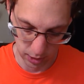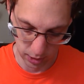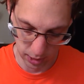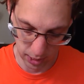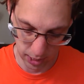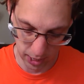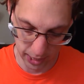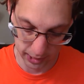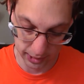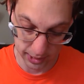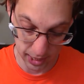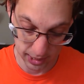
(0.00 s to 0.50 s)

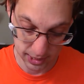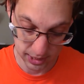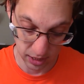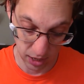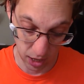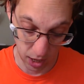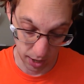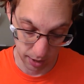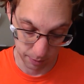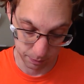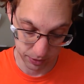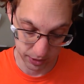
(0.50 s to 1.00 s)
I guess
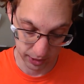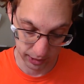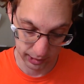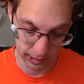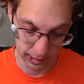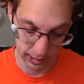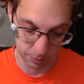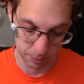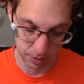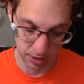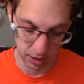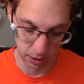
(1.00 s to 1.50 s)
I'm
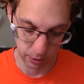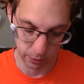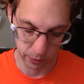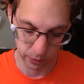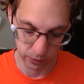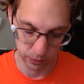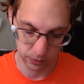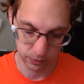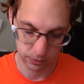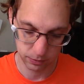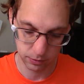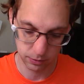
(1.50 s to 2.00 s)
thinking
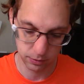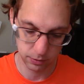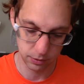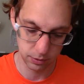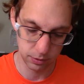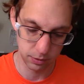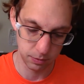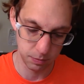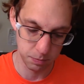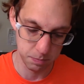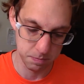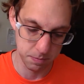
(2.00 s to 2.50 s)
about
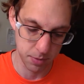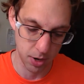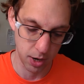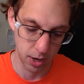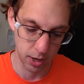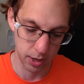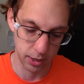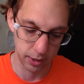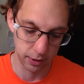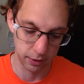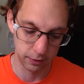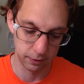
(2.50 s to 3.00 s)

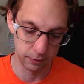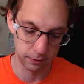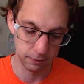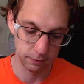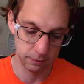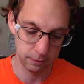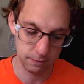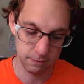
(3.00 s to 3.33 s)
my